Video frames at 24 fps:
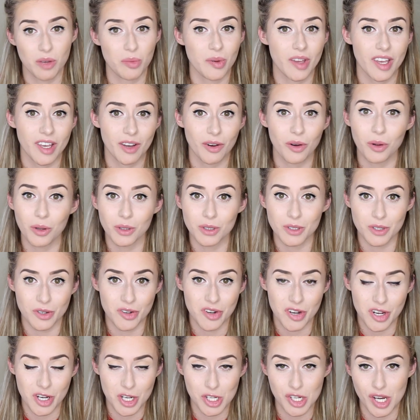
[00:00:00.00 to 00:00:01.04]
to be all
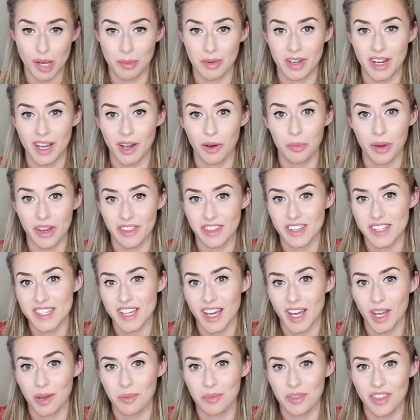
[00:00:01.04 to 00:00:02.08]
done jamming out by the
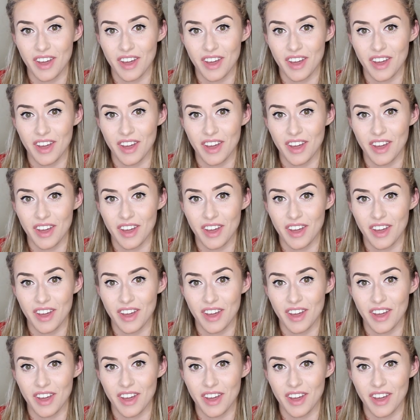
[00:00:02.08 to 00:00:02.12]
time